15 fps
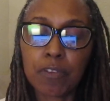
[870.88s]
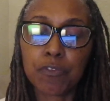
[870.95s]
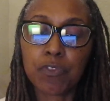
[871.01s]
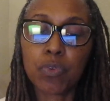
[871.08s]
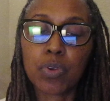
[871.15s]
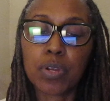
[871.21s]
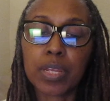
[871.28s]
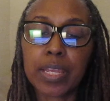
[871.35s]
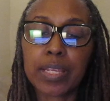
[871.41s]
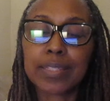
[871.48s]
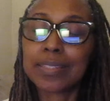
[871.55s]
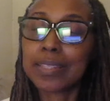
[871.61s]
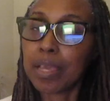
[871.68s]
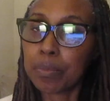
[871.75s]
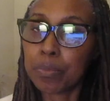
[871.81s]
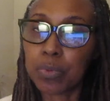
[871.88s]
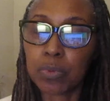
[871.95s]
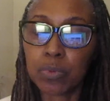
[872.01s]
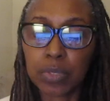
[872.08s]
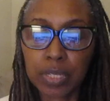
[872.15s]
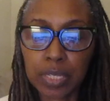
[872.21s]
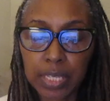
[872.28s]
For
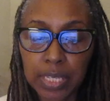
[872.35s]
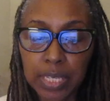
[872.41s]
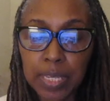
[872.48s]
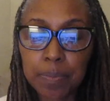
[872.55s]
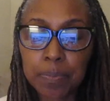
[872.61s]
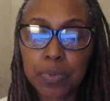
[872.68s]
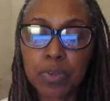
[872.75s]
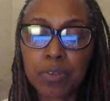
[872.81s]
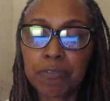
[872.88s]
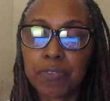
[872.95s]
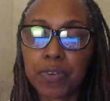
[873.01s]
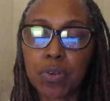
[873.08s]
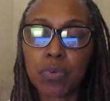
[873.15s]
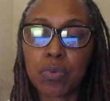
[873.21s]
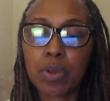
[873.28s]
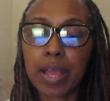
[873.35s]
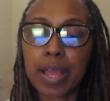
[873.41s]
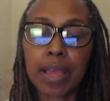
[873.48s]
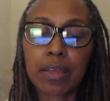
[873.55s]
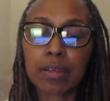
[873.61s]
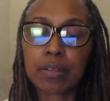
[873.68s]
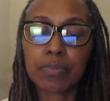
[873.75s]
example, keep your phone
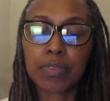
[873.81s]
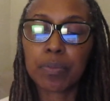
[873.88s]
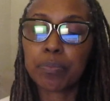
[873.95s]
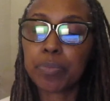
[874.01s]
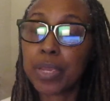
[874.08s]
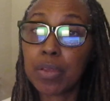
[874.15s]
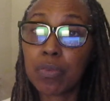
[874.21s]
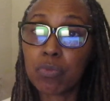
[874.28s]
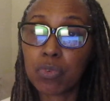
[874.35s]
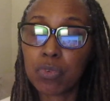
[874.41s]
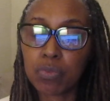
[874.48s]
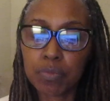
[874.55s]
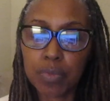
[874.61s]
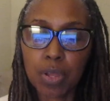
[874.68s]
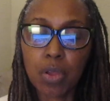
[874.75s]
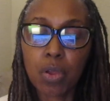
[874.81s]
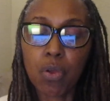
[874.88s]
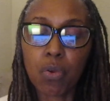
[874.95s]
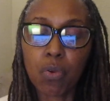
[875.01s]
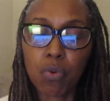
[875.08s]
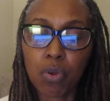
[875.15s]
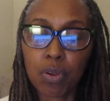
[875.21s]
out of the bedroom
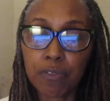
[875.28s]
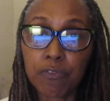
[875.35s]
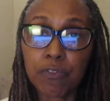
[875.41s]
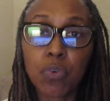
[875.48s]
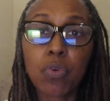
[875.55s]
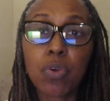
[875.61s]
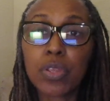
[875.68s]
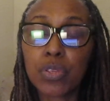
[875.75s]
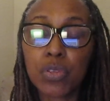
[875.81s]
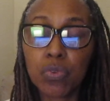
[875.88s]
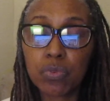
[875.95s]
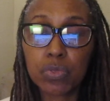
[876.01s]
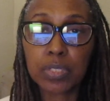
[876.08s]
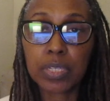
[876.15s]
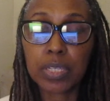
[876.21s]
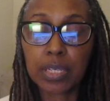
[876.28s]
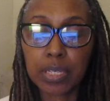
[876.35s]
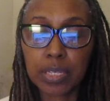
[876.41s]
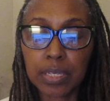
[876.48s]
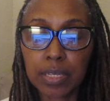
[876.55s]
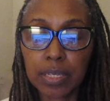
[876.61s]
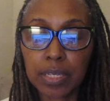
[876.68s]
or avoid
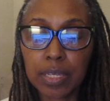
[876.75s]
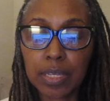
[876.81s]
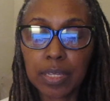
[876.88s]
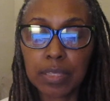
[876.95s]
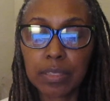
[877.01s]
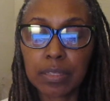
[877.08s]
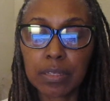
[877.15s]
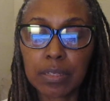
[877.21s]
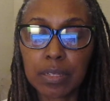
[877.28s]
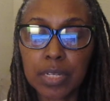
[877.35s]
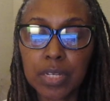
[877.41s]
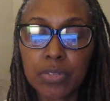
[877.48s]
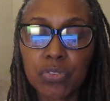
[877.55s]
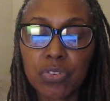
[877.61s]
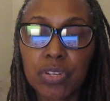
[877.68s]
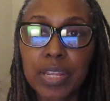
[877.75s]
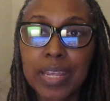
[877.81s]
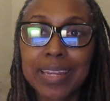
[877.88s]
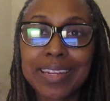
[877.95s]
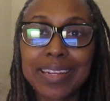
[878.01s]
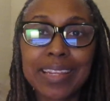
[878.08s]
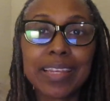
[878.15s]
using the
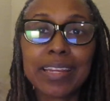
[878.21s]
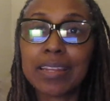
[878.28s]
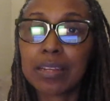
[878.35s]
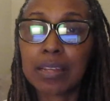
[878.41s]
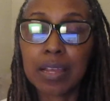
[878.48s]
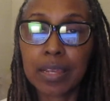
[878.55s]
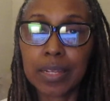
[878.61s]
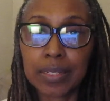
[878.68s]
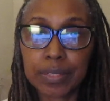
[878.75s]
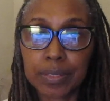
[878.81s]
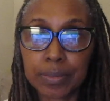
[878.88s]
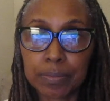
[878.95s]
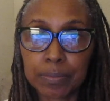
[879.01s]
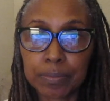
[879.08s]
internet late at night.